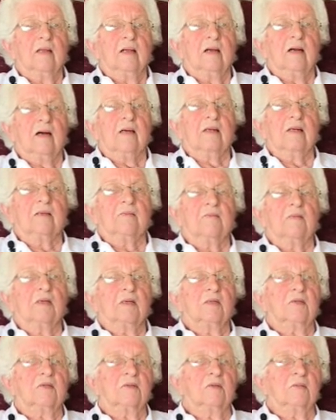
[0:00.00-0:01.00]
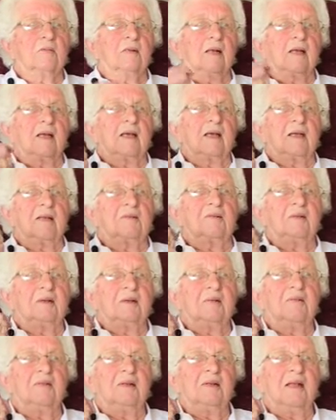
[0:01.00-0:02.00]
I can picture it, but I can't
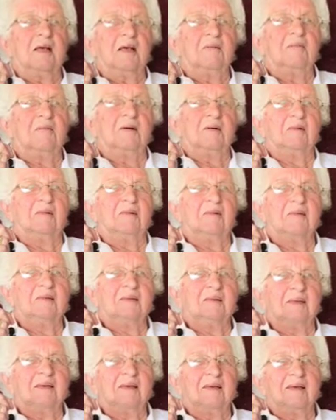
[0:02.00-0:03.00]
think of the name of it.